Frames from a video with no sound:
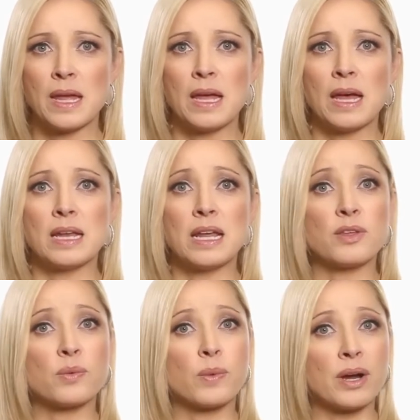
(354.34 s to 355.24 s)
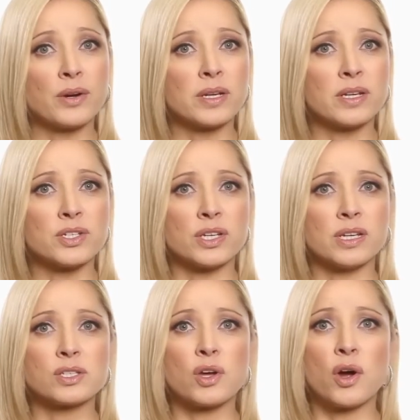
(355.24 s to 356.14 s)
Another rare condition
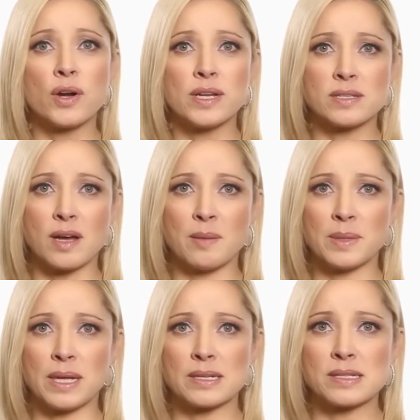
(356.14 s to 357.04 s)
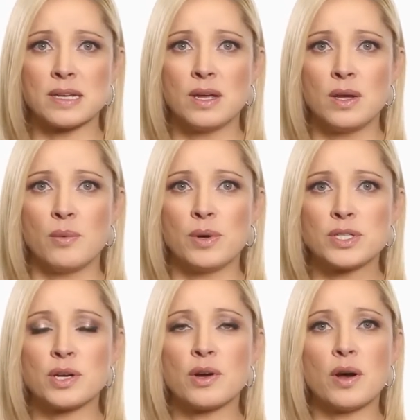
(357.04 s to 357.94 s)
is Carney's complex, which
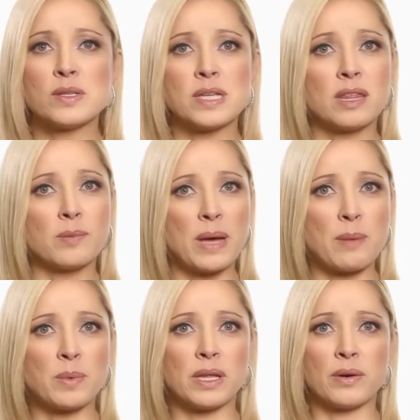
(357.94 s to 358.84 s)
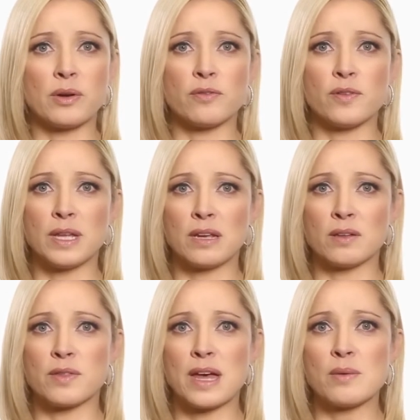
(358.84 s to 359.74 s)
can cause either papillary or
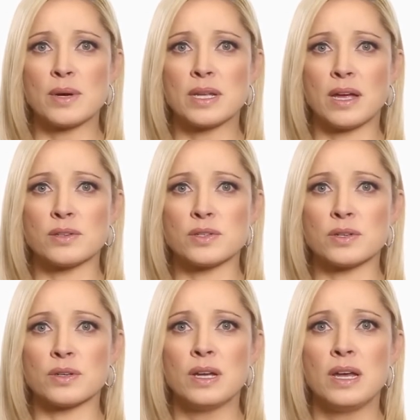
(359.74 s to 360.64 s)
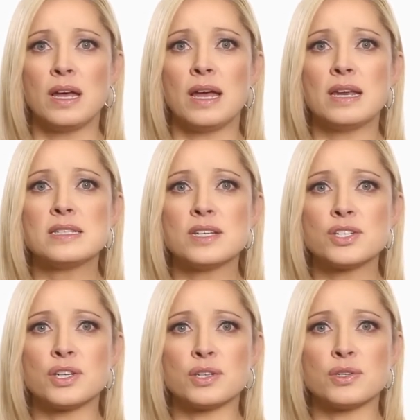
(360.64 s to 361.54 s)
follicular thyroid cancer, in
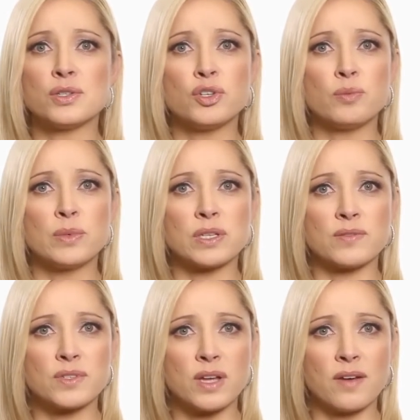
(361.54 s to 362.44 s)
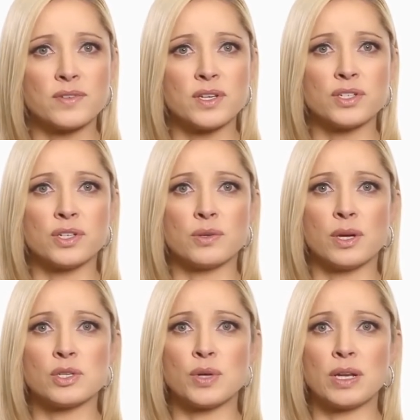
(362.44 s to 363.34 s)
addition to tumors of soft tissue,
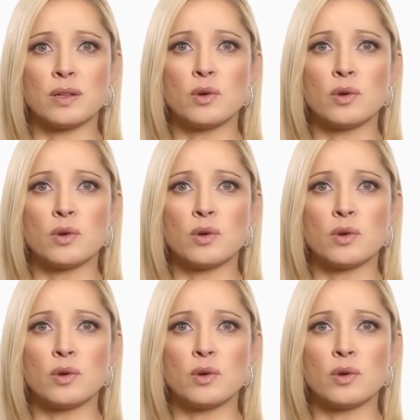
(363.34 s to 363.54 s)
adrenal or